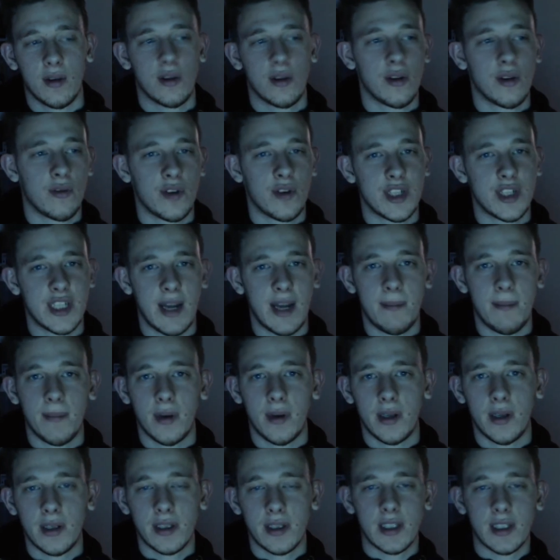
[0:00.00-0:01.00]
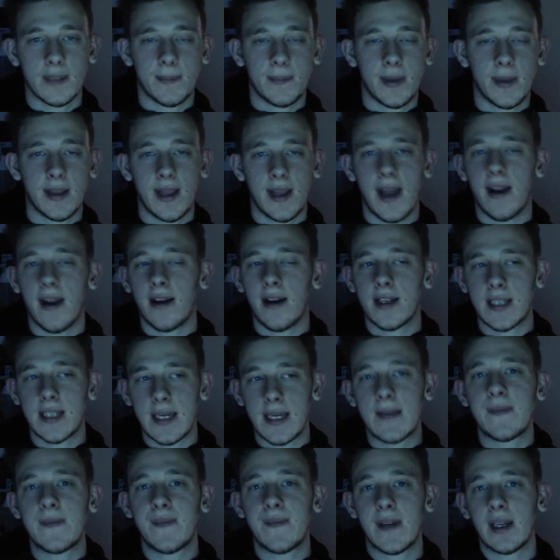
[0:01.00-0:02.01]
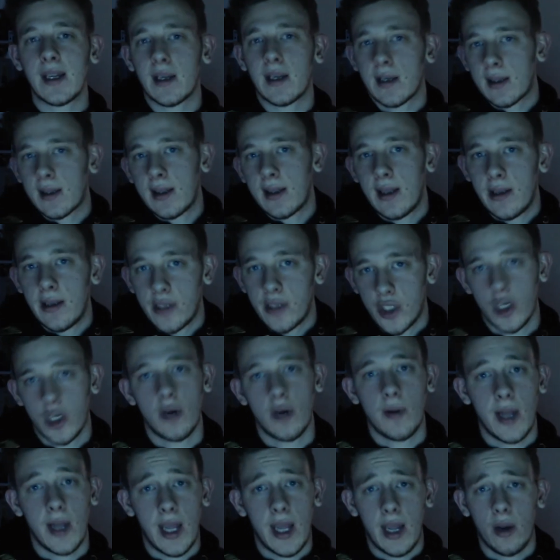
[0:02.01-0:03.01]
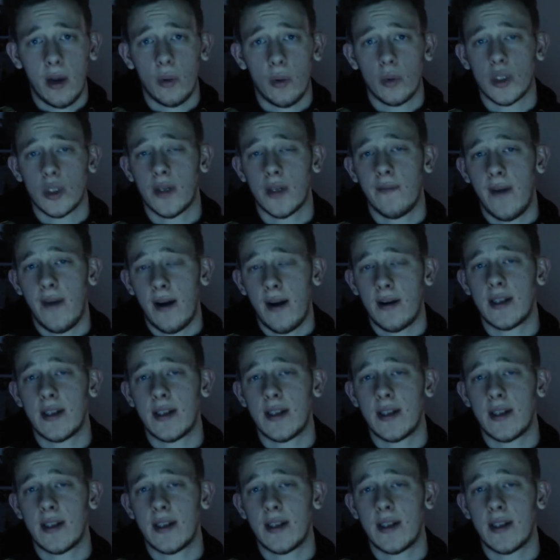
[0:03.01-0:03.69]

the resemblance, but then I did think that Jonah Hill was a